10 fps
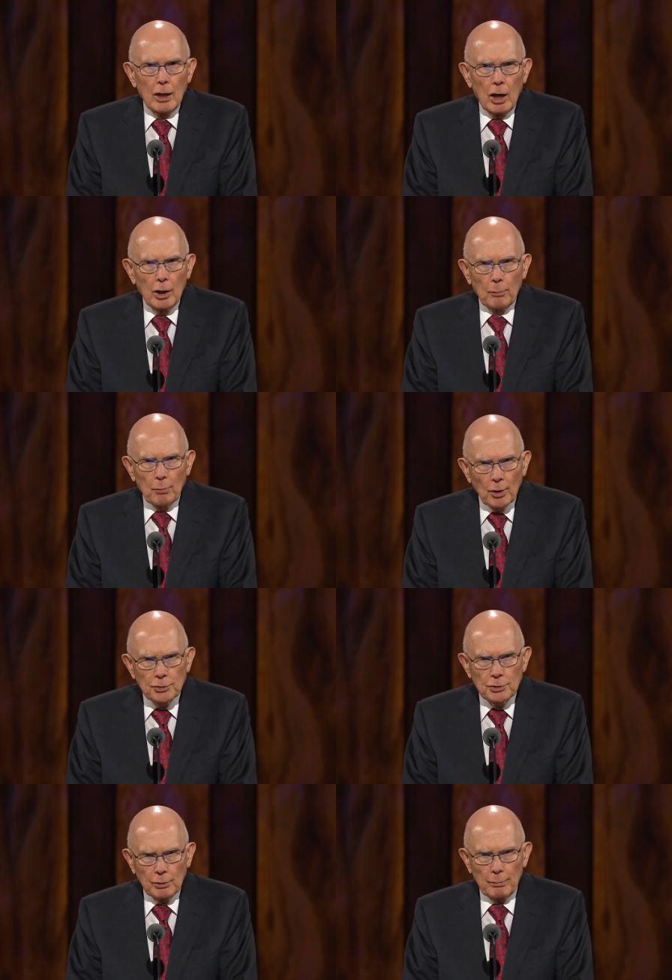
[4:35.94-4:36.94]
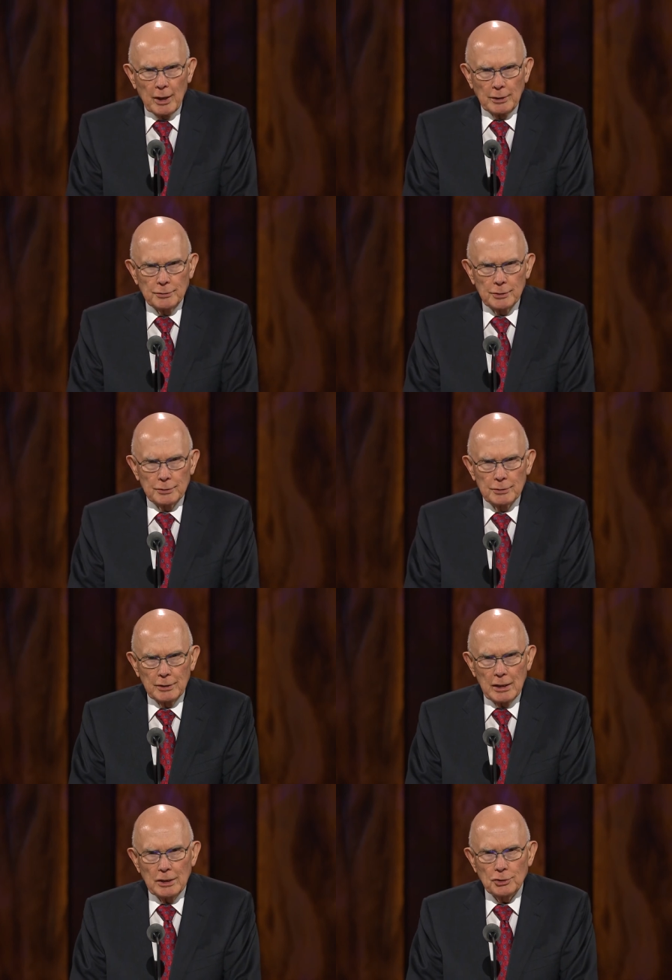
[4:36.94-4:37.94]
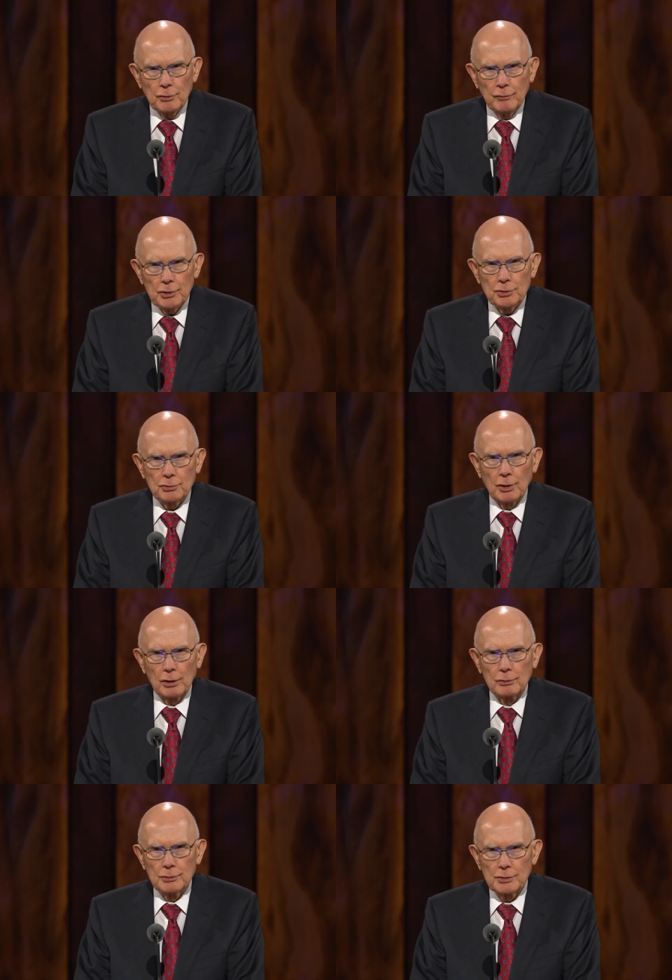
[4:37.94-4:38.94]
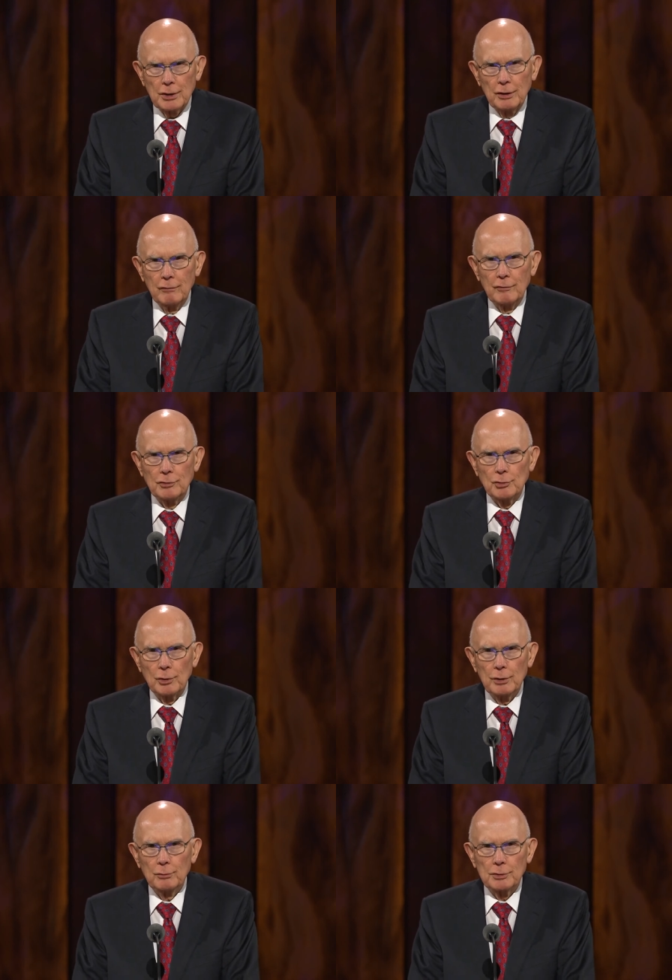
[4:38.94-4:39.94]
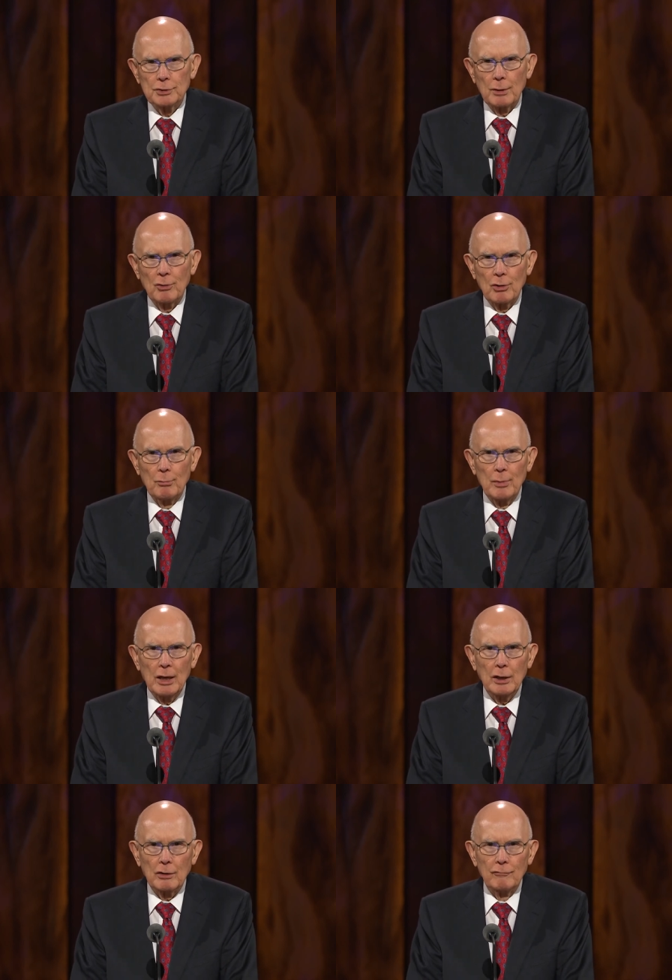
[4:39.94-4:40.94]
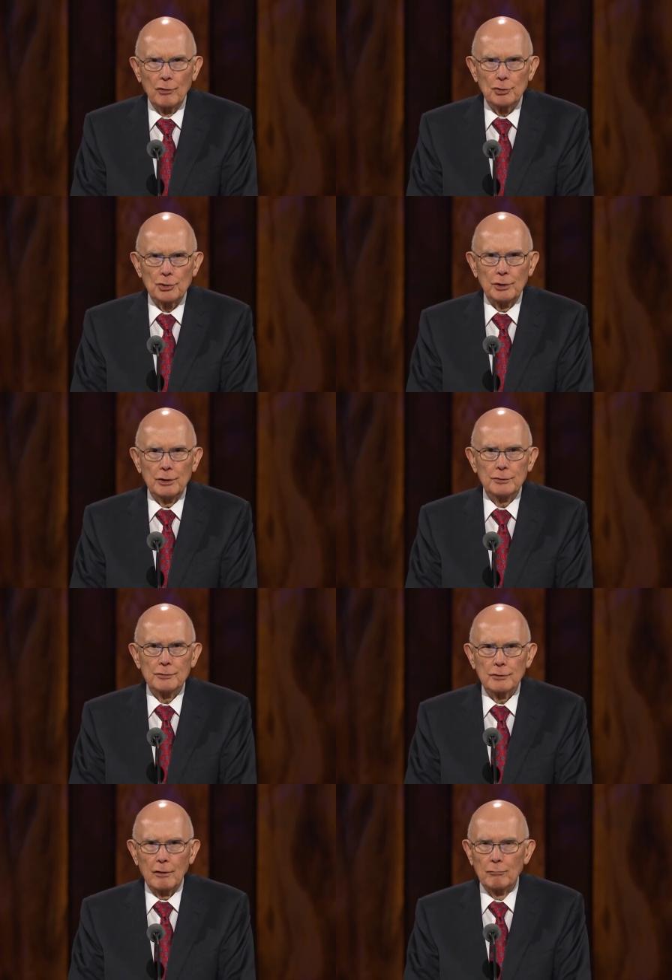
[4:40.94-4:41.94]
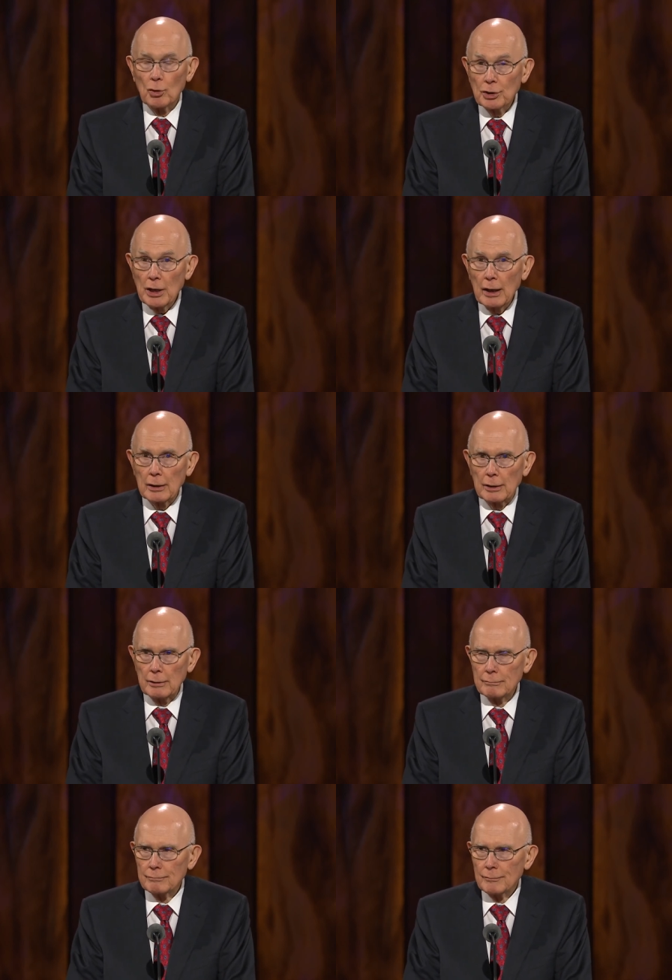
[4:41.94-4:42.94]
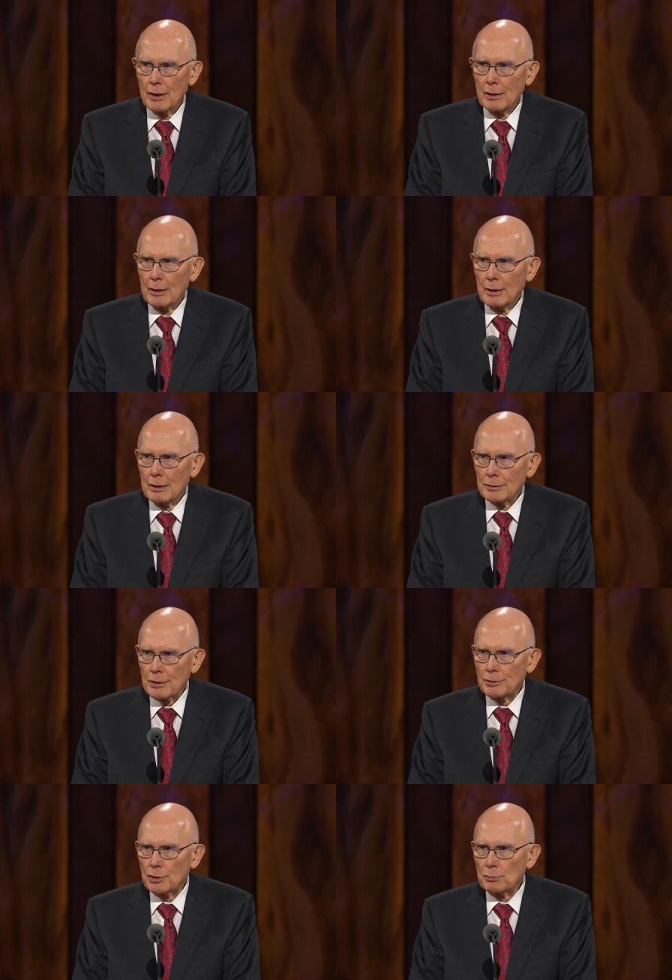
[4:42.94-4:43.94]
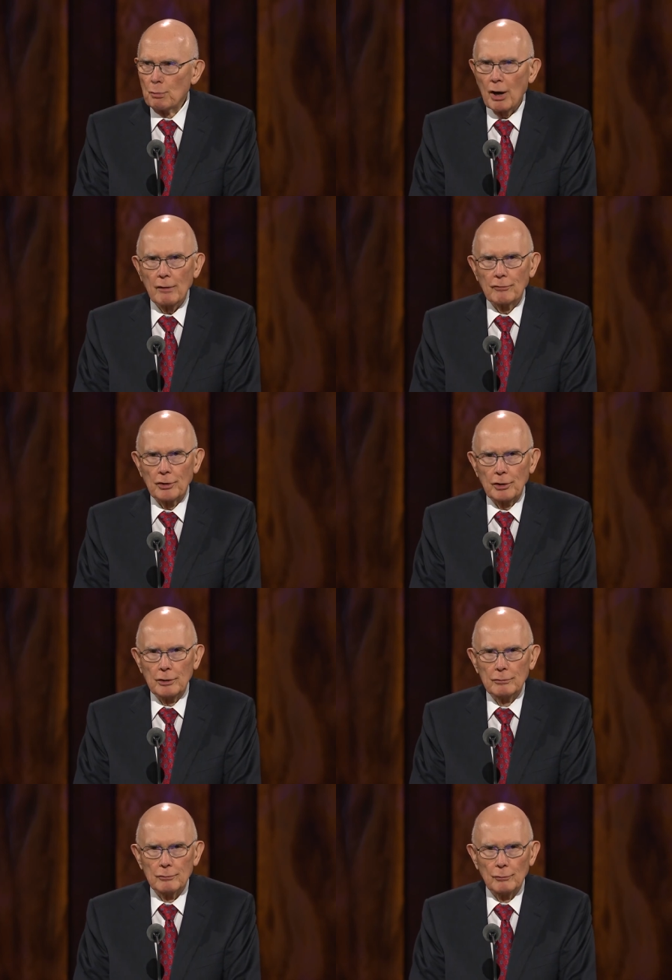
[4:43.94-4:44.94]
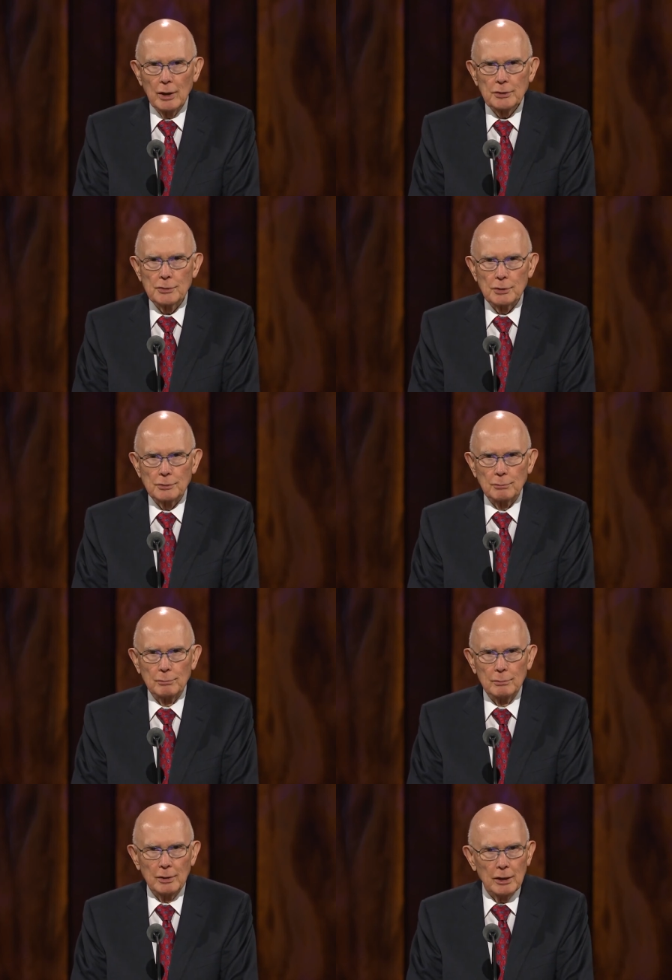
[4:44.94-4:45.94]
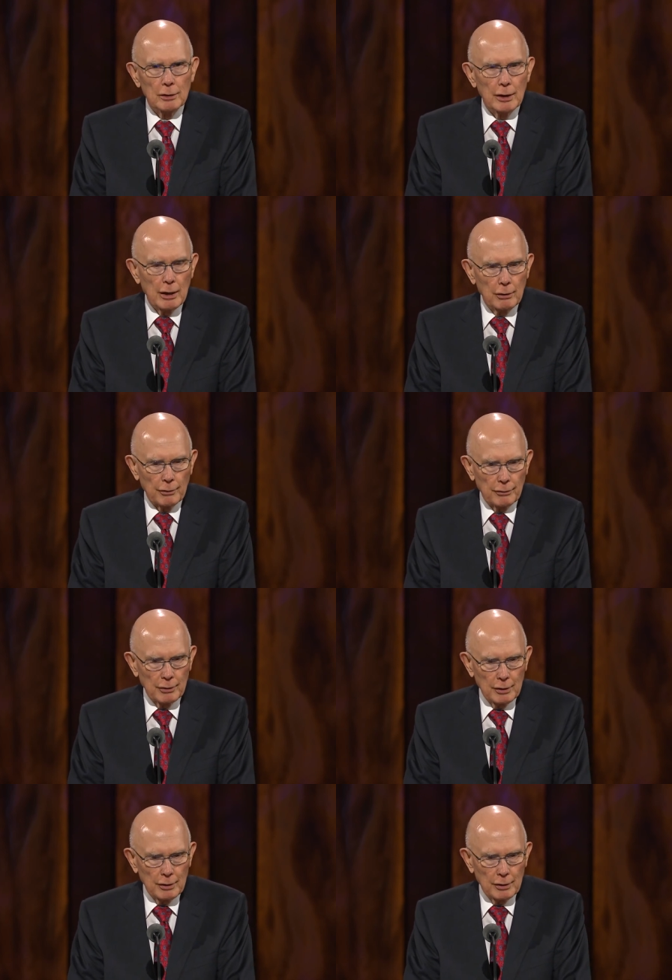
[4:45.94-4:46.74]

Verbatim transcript: On a personal basis, each of us struggles individually with some of the many adversities of mortality, such as poverty, racism, ill health,